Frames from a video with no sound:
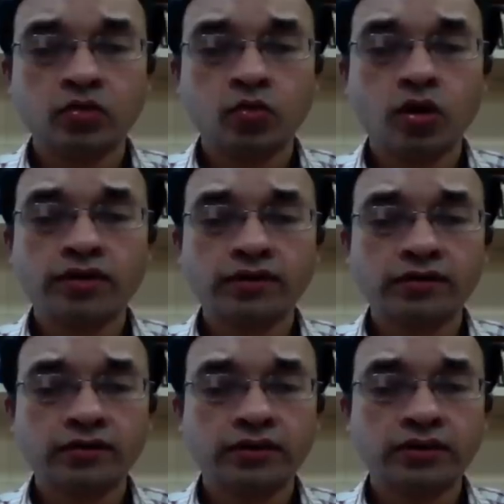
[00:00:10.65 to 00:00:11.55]
what
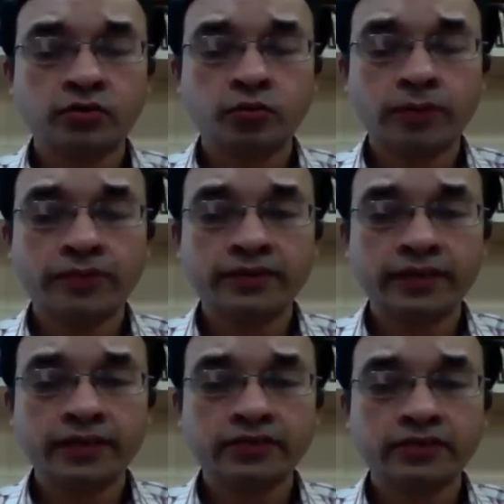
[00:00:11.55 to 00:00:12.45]
is web
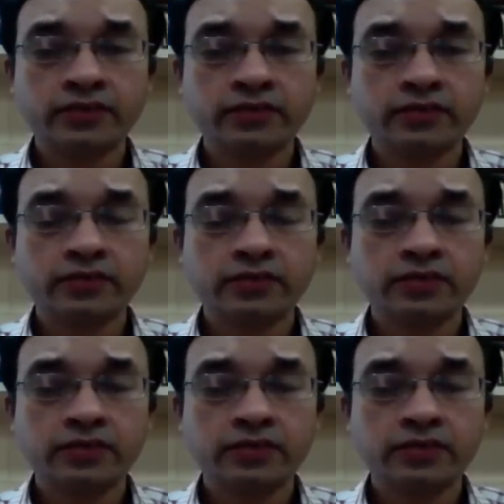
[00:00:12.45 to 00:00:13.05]
intelligence,